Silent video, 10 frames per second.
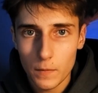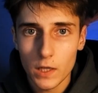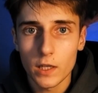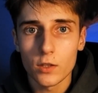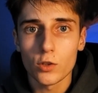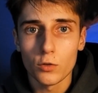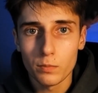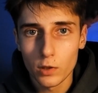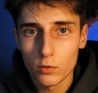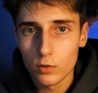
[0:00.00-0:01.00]
Okay, so
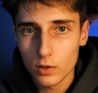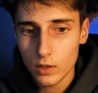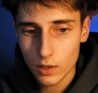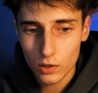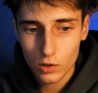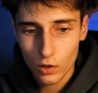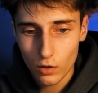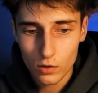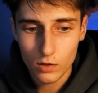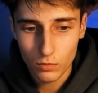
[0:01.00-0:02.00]
pillar 1 is
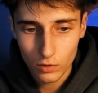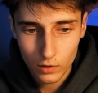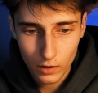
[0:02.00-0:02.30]
the symbol.